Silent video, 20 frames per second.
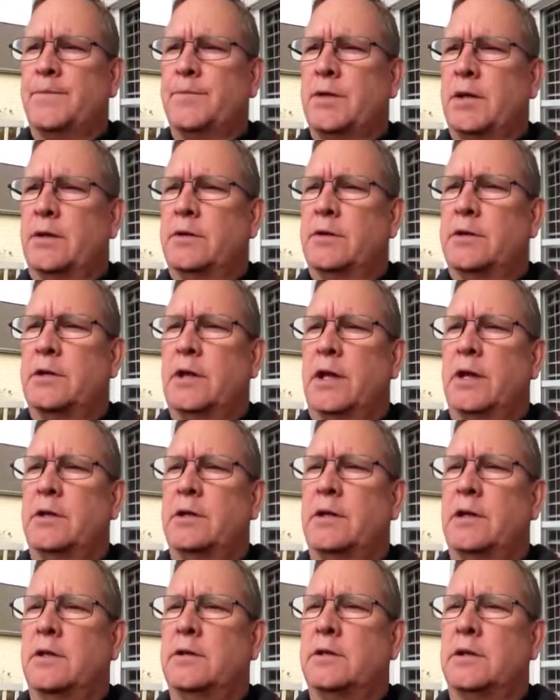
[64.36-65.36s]
and
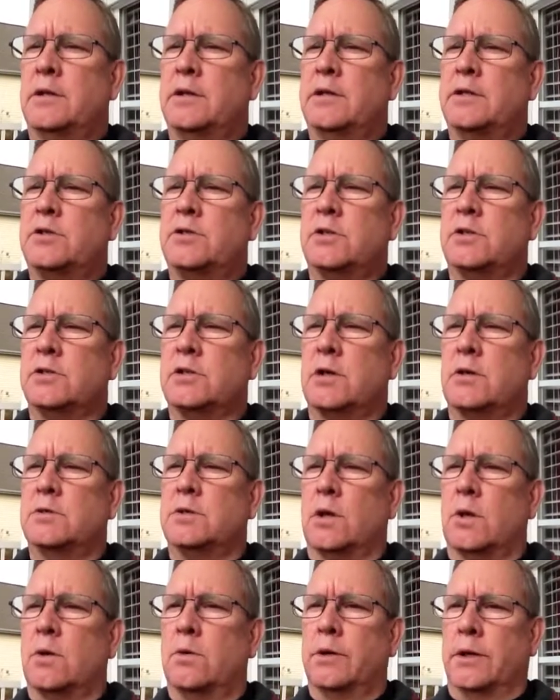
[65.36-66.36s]
the list just
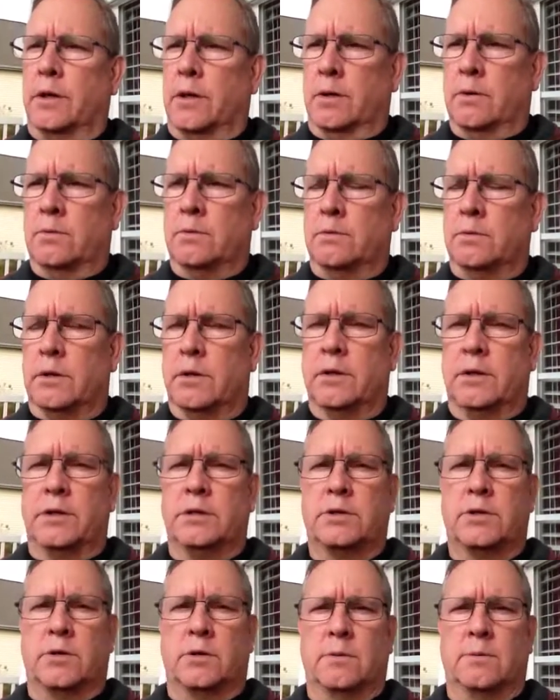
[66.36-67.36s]
goes on and on
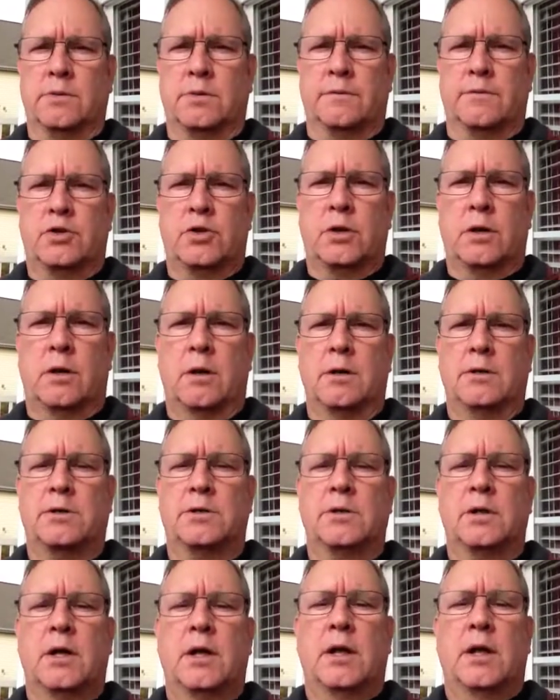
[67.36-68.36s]
in terms of
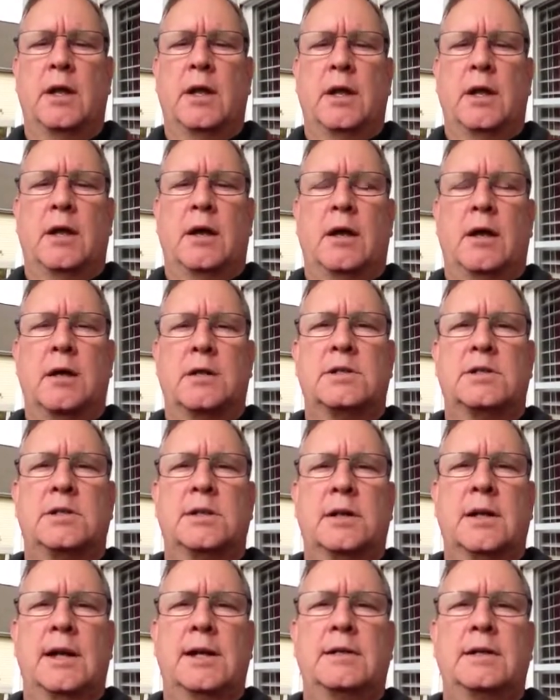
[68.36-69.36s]
charts.
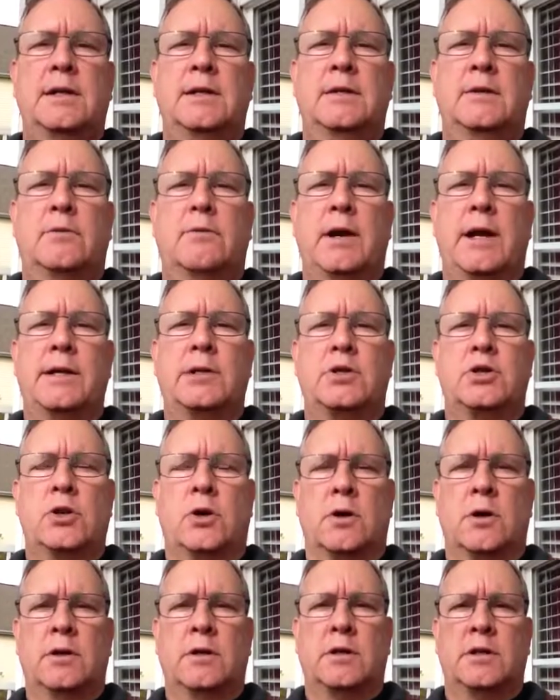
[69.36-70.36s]
Selecting the right
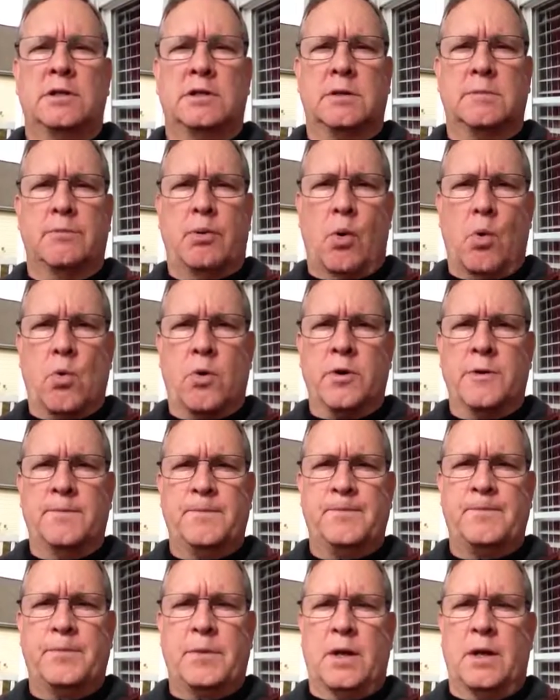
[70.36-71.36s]
chart is important.
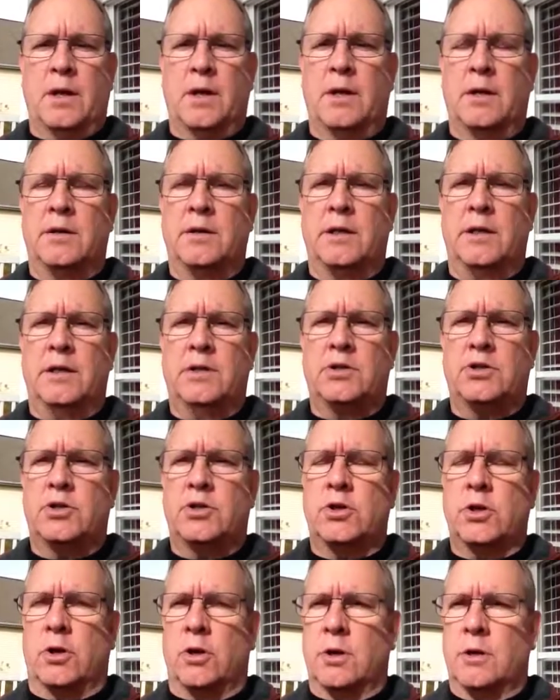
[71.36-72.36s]
Each
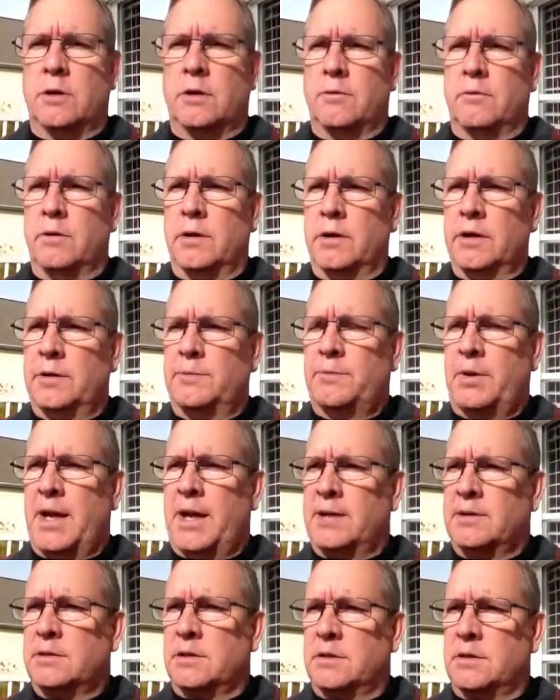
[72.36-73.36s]
chart really
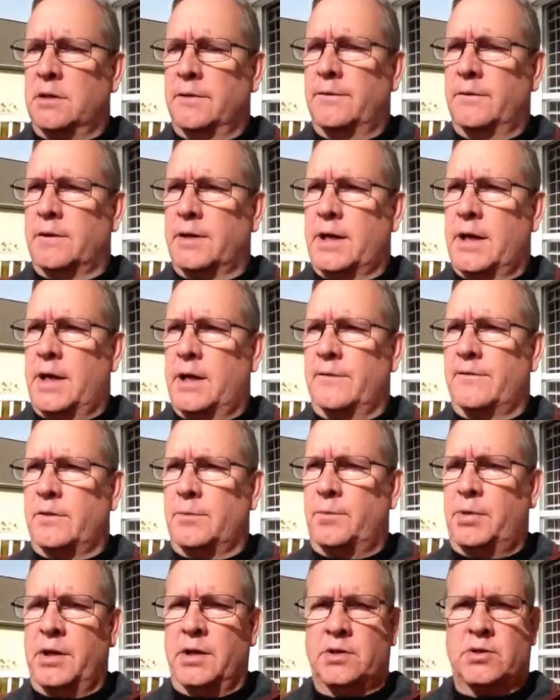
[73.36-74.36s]
paints a different kind of
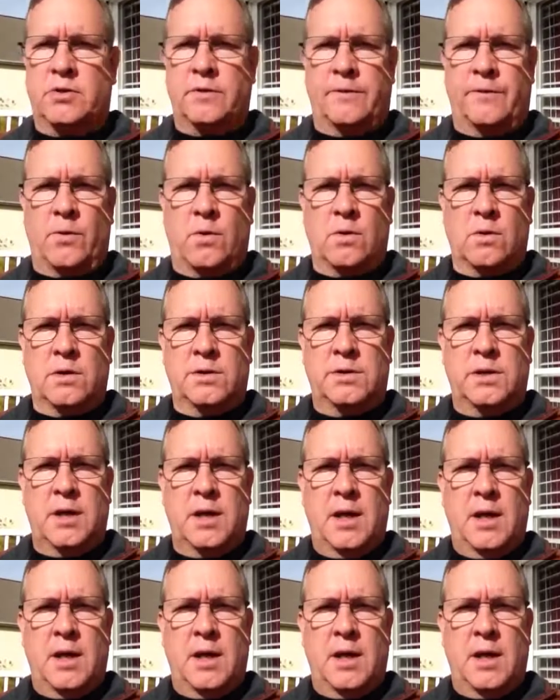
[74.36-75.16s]
a picture for us,